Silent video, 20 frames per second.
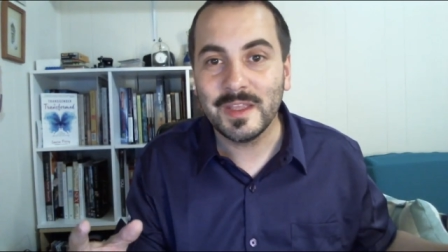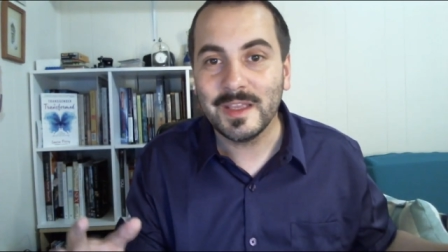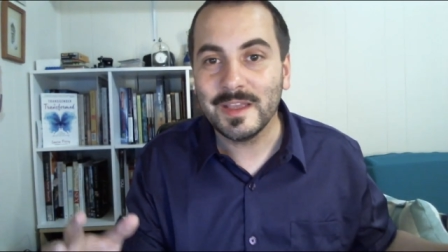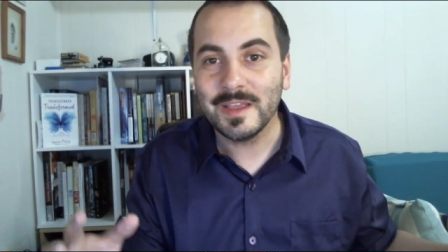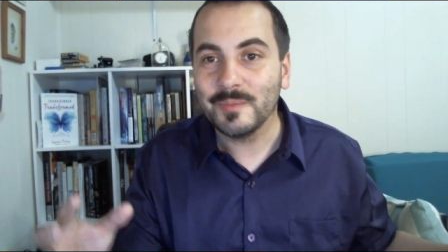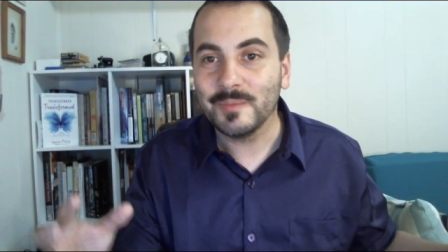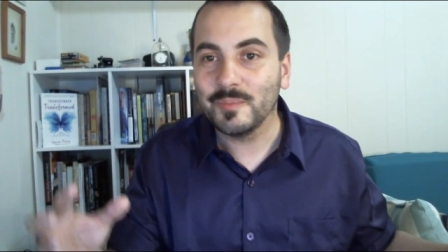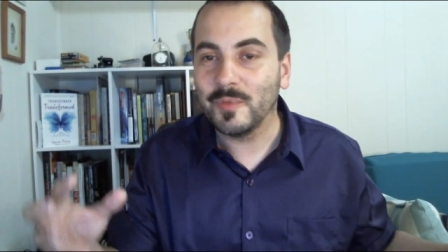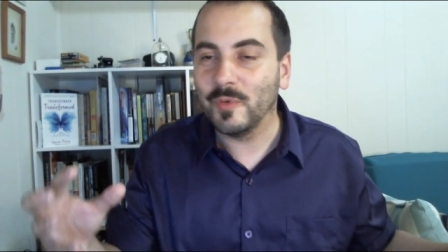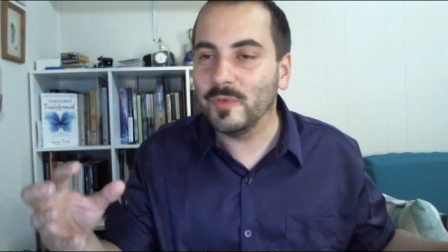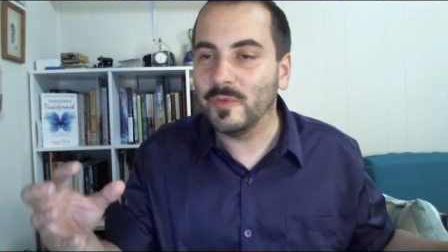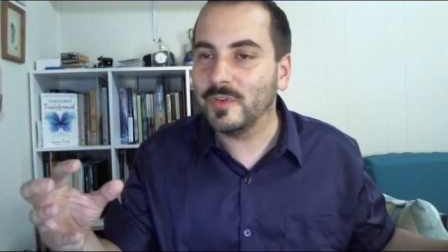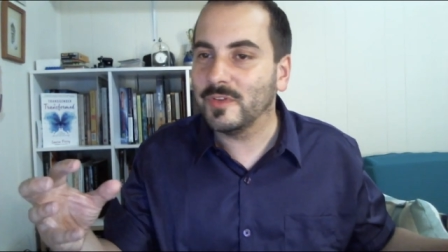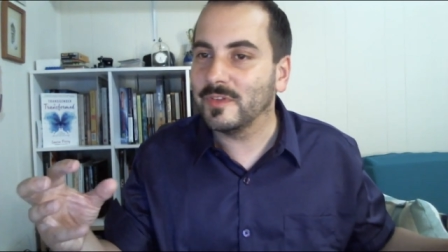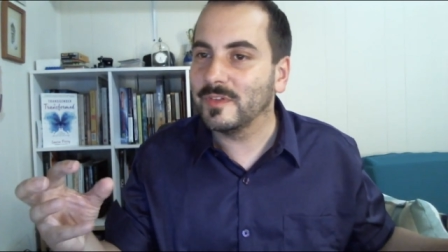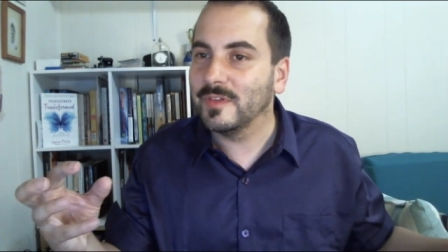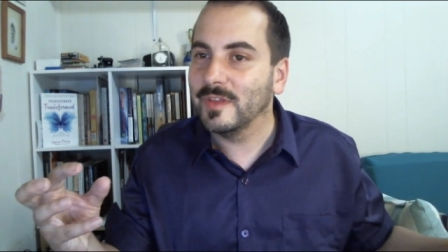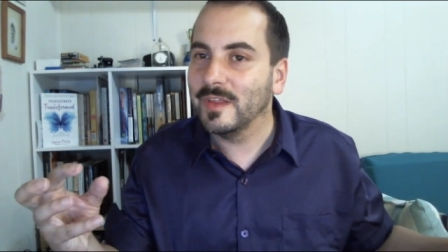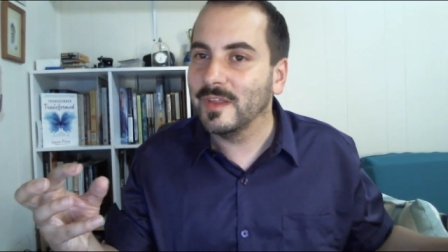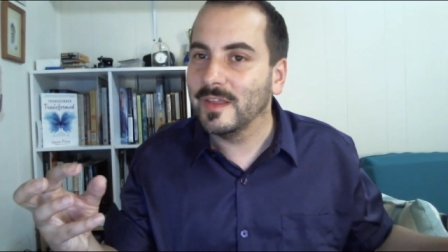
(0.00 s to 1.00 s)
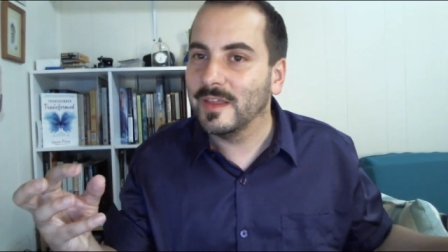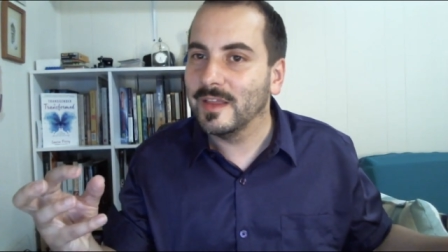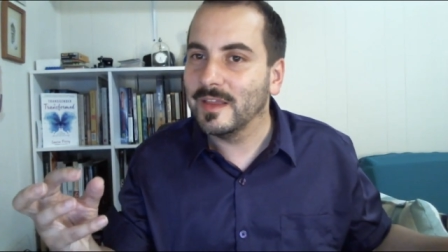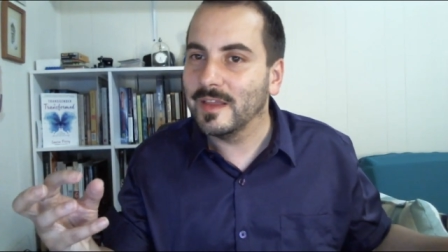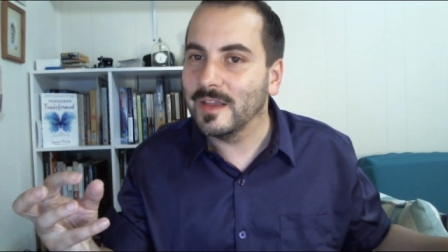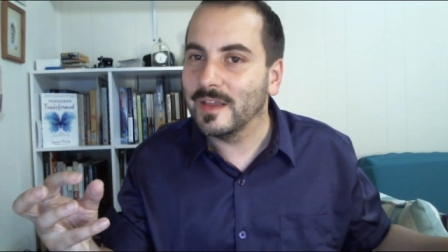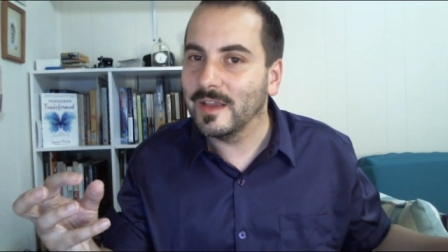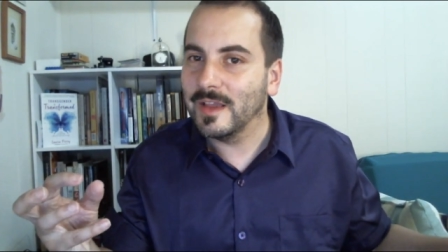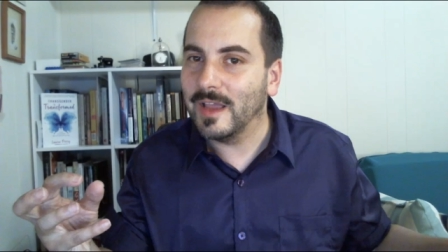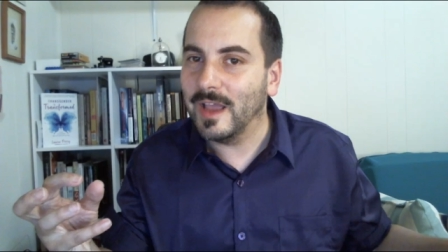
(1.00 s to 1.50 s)
but we just
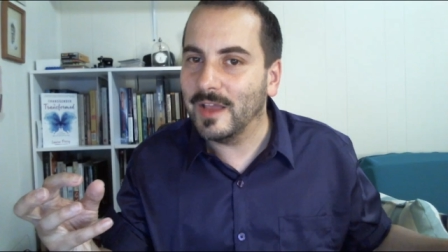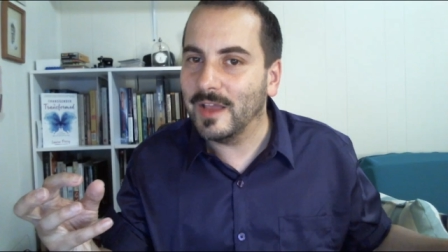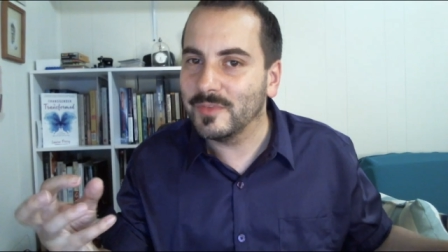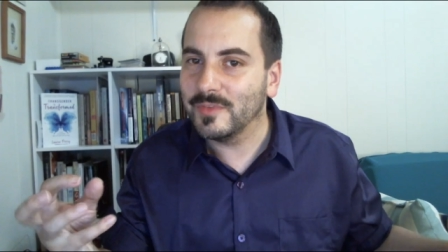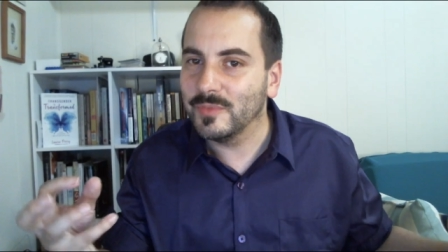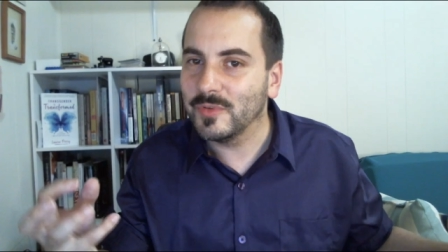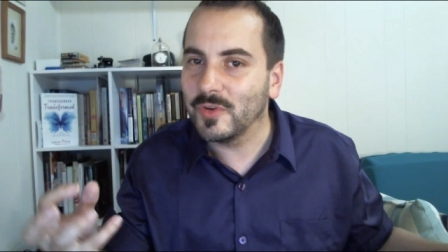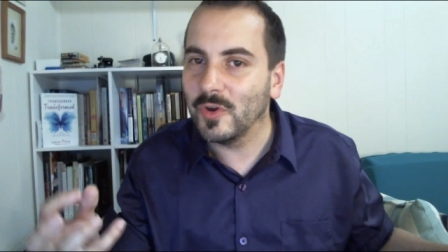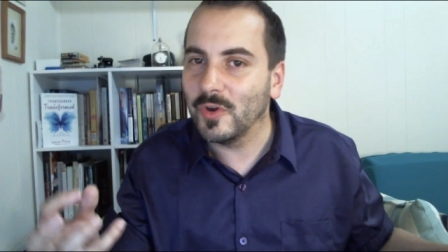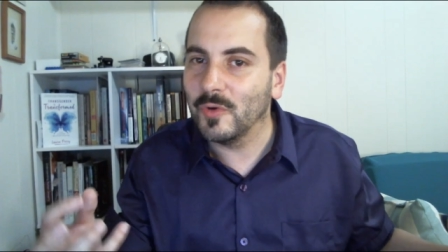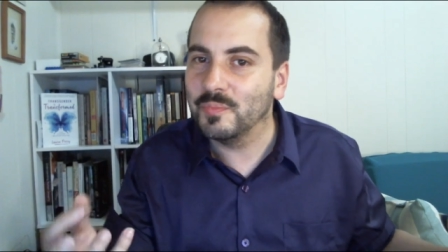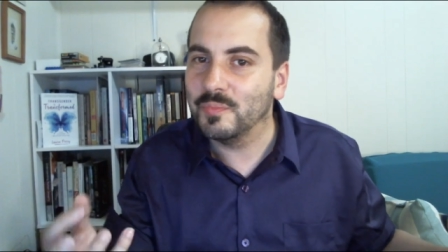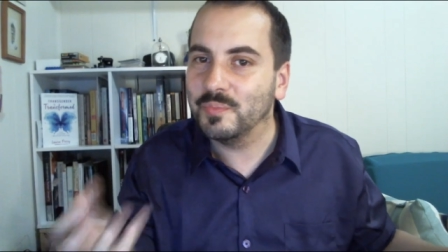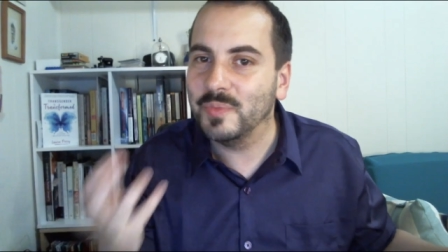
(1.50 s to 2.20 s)
Ask them to go a